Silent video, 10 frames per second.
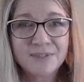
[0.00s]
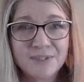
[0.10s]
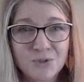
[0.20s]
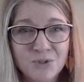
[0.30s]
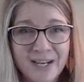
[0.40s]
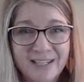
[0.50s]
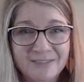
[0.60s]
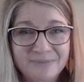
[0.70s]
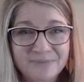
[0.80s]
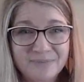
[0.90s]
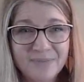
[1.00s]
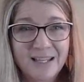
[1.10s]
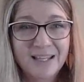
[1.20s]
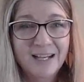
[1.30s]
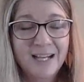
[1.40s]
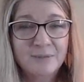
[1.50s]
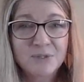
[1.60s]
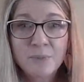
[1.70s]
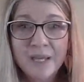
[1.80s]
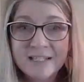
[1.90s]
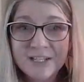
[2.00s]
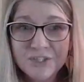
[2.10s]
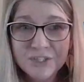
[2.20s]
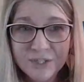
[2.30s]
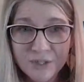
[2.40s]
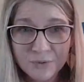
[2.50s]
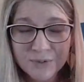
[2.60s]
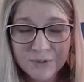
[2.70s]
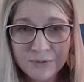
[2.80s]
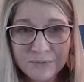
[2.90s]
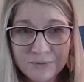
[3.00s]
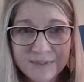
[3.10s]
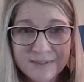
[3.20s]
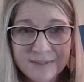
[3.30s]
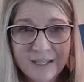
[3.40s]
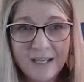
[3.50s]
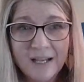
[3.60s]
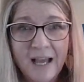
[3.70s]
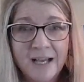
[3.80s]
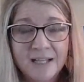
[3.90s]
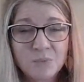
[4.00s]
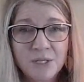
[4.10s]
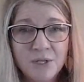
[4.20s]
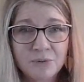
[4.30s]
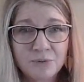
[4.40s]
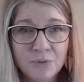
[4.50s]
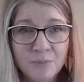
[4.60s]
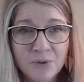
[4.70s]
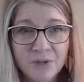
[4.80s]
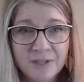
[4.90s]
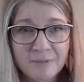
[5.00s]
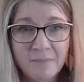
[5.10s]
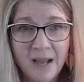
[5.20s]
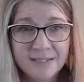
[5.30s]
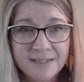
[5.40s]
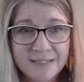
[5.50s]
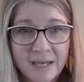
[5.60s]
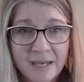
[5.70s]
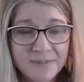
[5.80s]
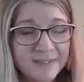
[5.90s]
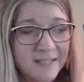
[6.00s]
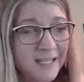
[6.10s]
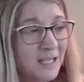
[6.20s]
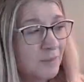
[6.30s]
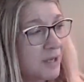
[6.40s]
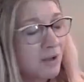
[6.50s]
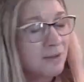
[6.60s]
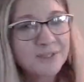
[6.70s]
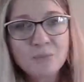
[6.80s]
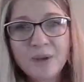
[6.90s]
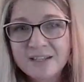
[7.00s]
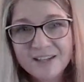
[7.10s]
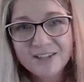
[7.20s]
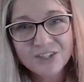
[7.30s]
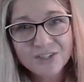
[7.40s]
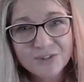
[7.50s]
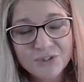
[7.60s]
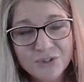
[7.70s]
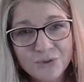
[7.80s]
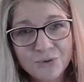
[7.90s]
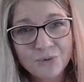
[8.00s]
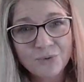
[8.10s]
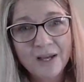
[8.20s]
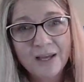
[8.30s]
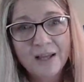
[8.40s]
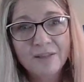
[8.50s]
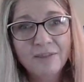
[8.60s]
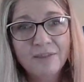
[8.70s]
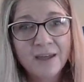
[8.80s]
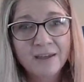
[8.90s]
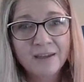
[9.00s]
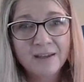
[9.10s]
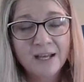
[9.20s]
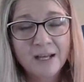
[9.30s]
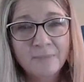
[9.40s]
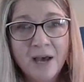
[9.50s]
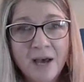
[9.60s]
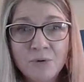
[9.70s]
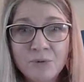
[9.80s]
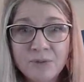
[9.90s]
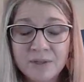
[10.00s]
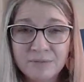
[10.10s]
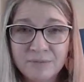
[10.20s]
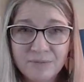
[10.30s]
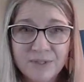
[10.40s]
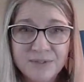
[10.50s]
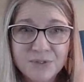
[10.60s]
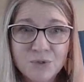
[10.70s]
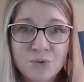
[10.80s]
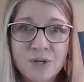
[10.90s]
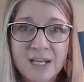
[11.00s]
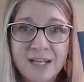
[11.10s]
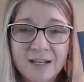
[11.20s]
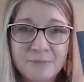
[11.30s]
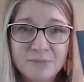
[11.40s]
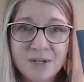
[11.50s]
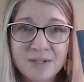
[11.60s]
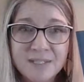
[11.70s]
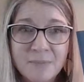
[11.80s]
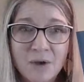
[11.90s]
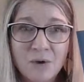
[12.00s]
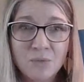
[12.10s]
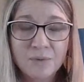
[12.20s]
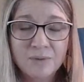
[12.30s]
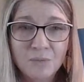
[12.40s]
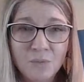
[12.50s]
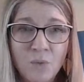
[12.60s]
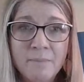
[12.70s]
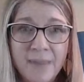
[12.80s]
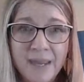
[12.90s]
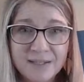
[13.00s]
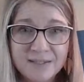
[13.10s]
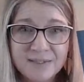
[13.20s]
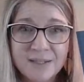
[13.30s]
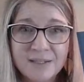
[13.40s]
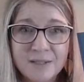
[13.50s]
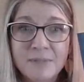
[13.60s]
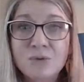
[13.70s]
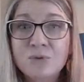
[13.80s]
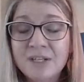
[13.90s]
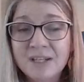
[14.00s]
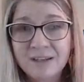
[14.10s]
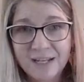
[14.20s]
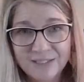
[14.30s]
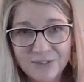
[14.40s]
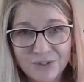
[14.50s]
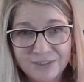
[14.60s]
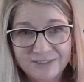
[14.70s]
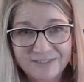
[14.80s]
story. So pay attention to those clues as we go through the book, My Steps. But also pay attention to the how this story talks about what makes the community nicer.